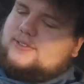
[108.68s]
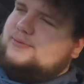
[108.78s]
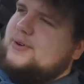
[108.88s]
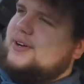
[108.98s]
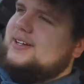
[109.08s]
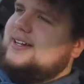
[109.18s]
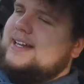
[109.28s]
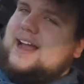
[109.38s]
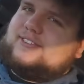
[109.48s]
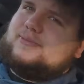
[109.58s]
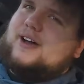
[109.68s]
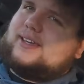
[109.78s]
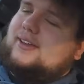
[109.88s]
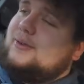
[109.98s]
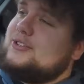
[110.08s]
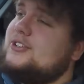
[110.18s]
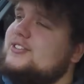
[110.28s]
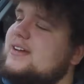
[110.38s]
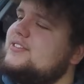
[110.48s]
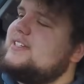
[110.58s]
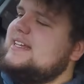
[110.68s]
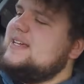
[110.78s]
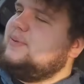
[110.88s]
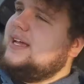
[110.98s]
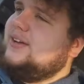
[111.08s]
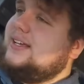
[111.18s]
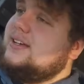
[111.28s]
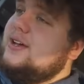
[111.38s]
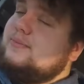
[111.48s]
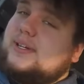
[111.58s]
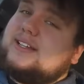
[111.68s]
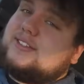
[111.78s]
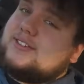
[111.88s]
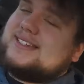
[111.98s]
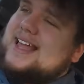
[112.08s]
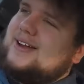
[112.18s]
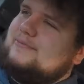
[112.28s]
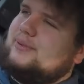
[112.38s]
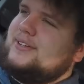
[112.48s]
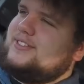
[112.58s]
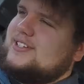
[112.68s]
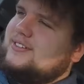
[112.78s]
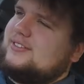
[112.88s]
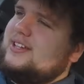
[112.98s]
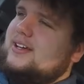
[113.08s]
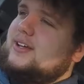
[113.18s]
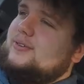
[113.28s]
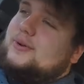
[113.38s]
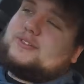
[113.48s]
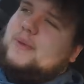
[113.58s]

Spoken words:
for an aftermarket unit which doesn't have a CD player in it, but it does now have Bluetooth, which